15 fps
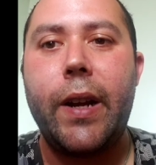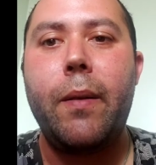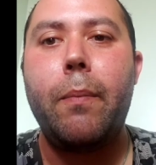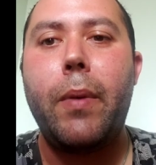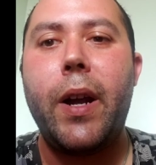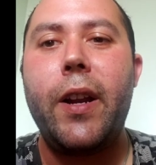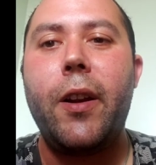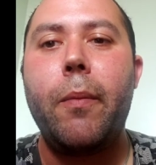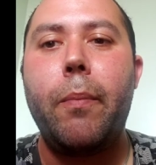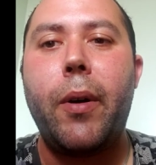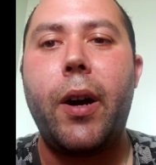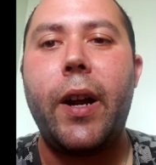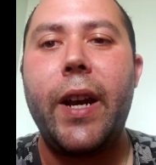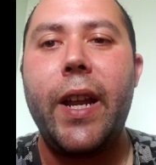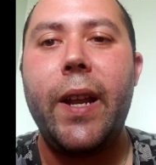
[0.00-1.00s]
down by your
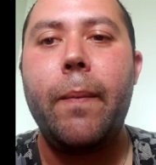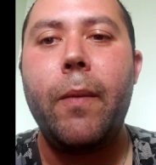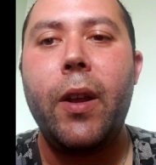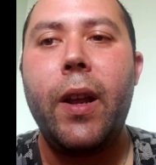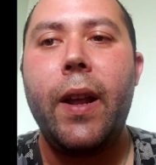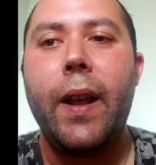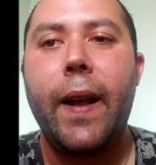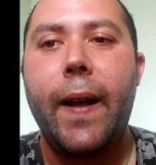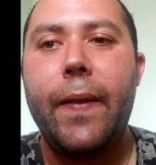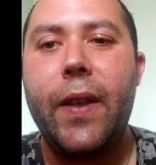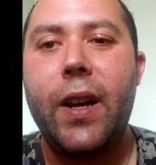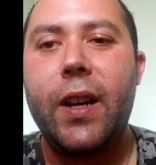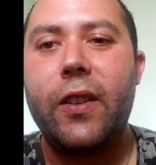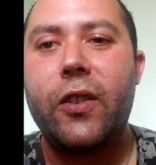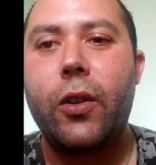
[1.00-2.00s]
body, and
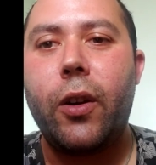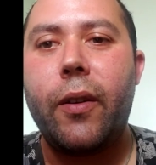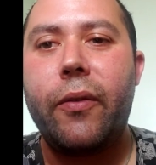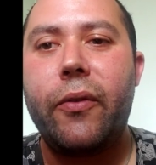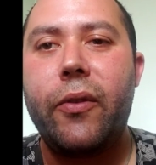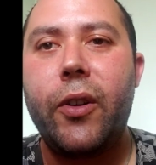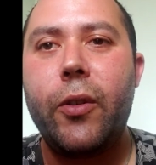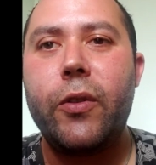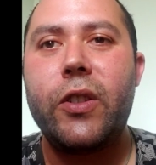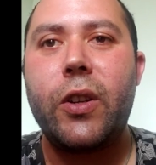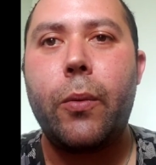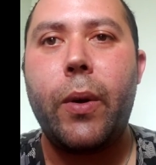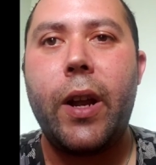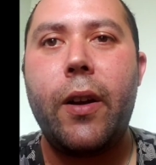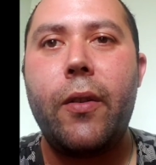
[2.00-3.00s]
then it sort of
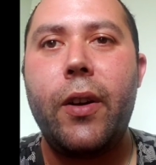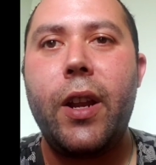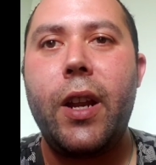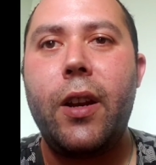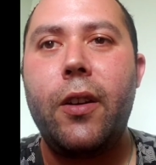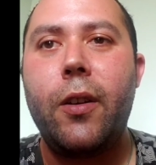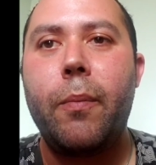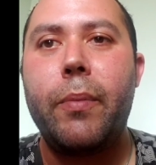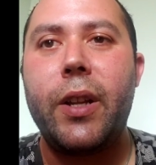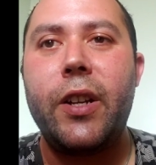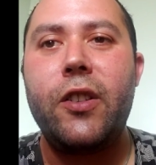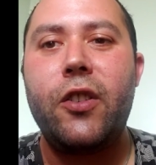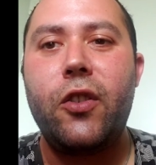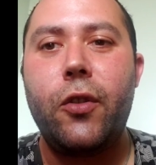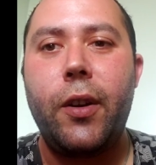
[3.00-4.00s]
floats around in your
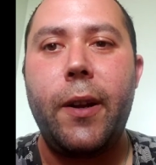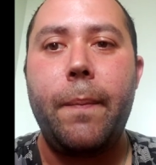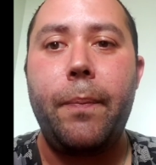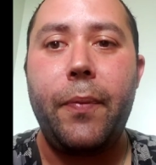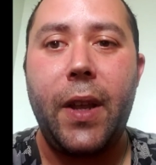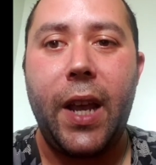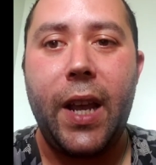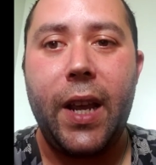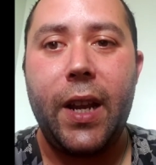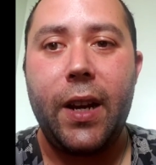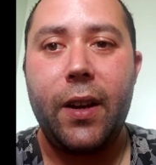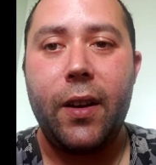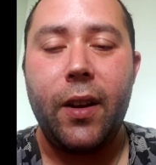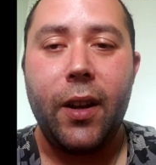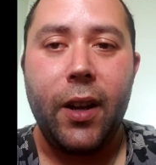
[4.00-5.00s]
bloodstream,
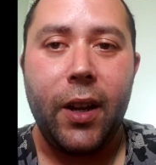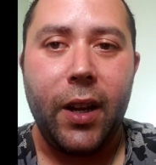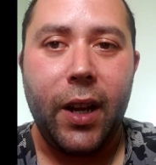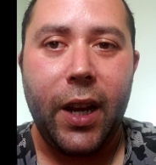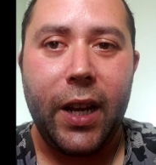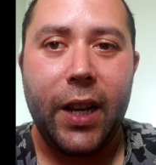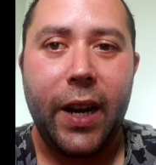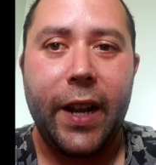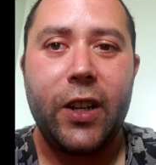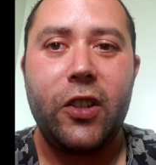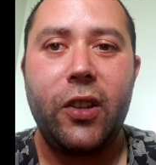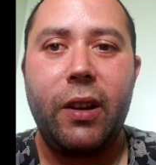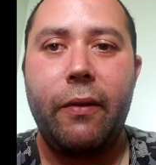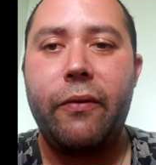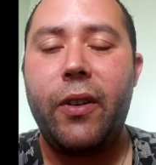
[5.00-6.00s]
and it can
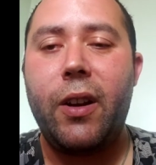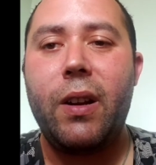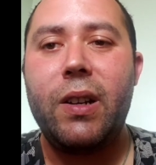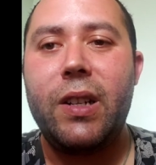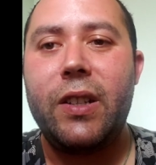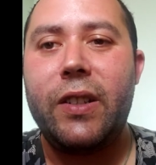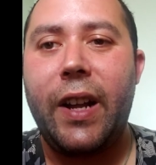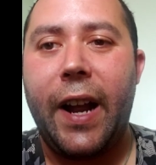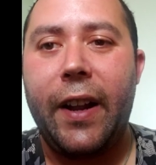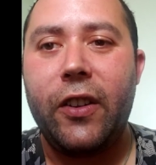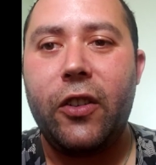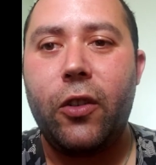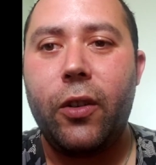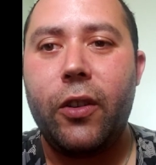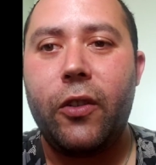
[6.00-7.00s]
actually have very
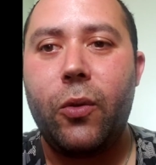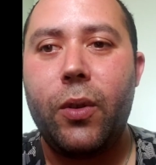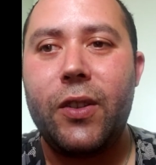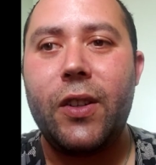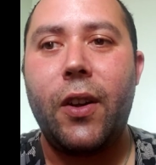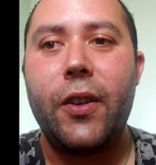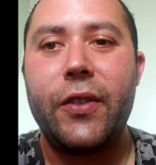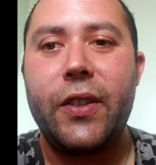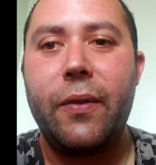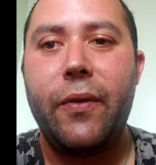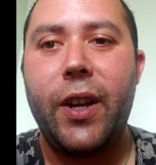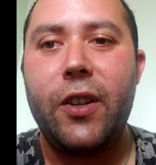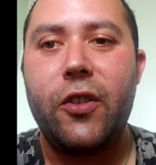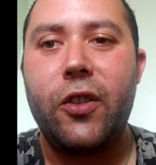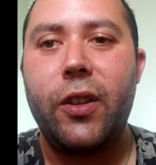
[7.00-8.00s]
disastrous results
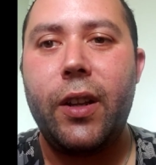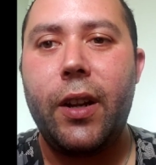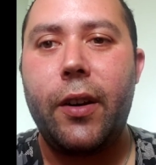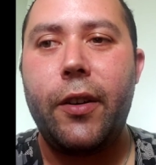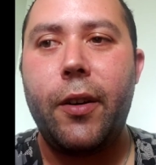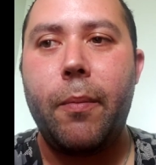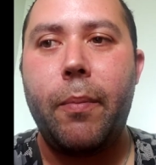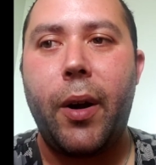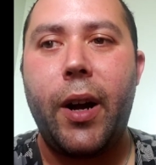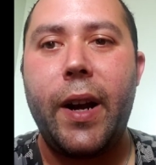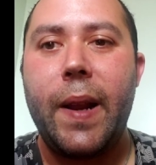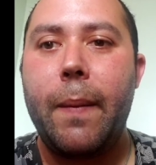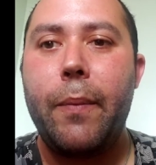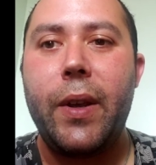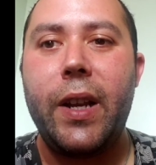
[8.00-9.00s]
eventually on your
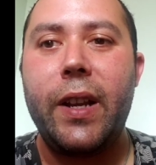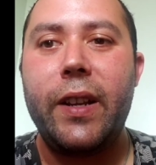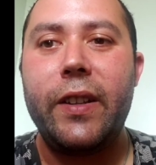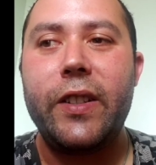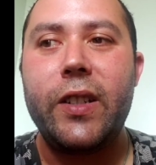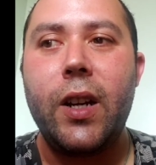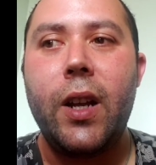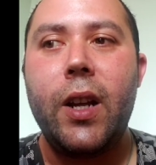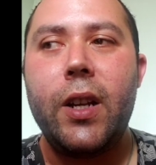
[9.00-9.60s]
body, because